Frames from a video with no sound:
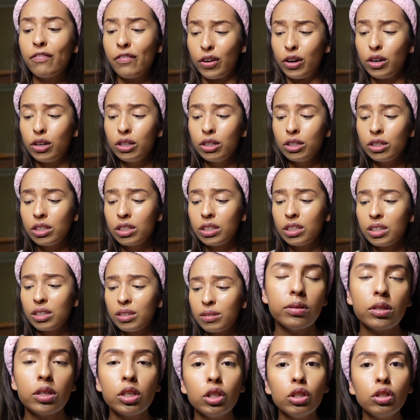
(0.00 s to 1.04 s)
first,
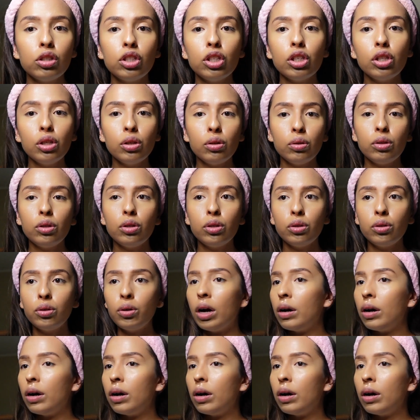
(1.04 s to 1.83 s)
little Delulu,